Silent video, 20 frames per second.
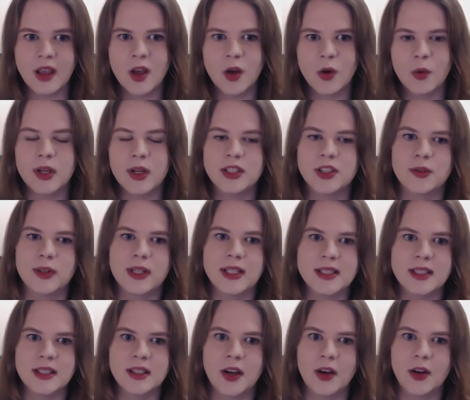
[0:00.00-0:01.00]
When
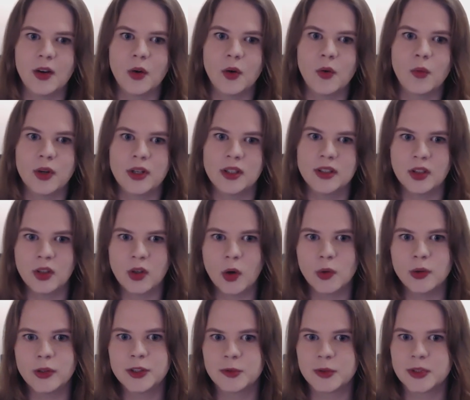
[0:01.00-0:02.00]
creating urql, one of the
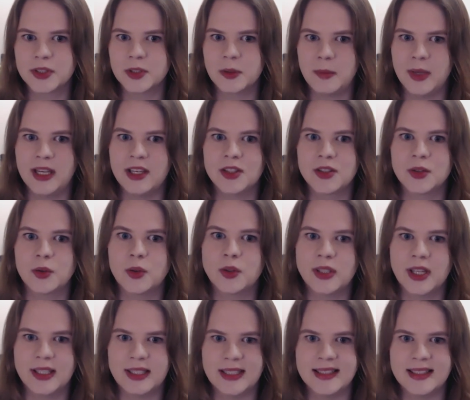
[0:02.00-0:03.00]
goals was to make sure
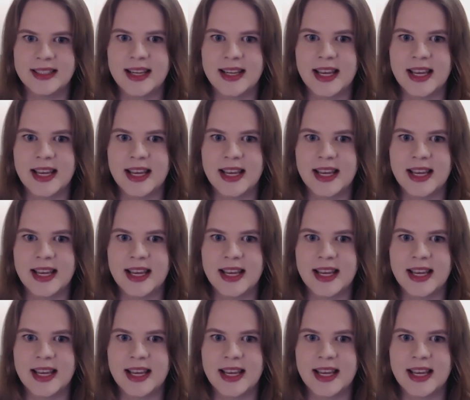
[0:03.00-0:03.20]
that it's